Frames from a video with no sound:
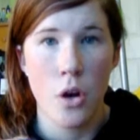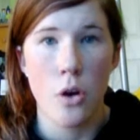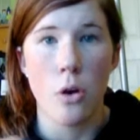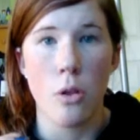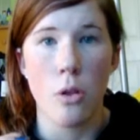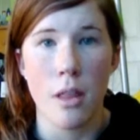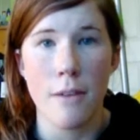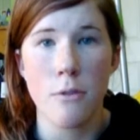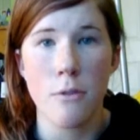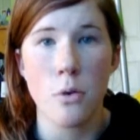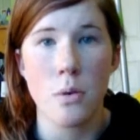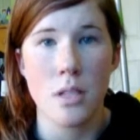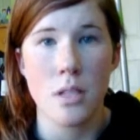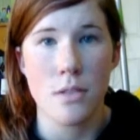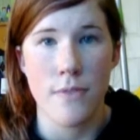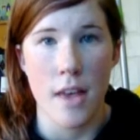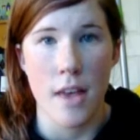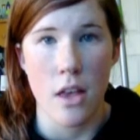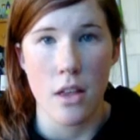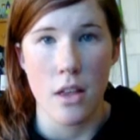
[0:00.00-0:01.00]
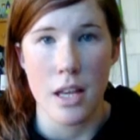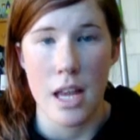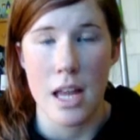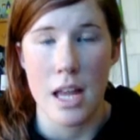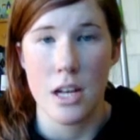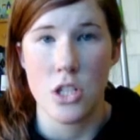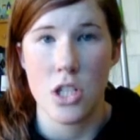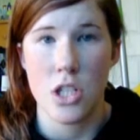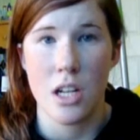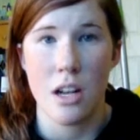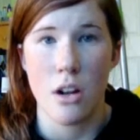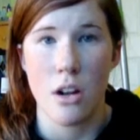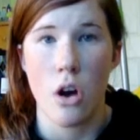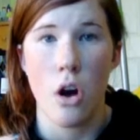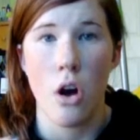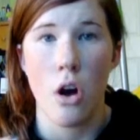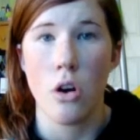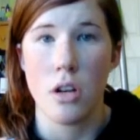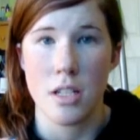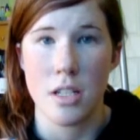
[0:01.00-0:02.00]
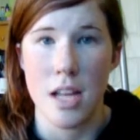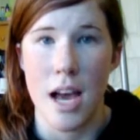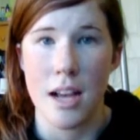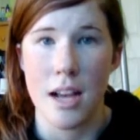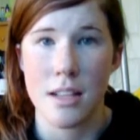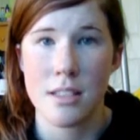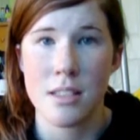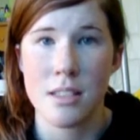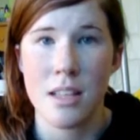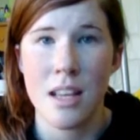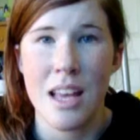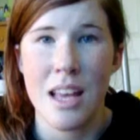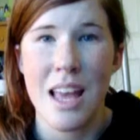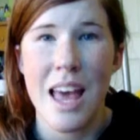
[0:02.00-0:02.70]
Her liver was failing, and she had heart attacks.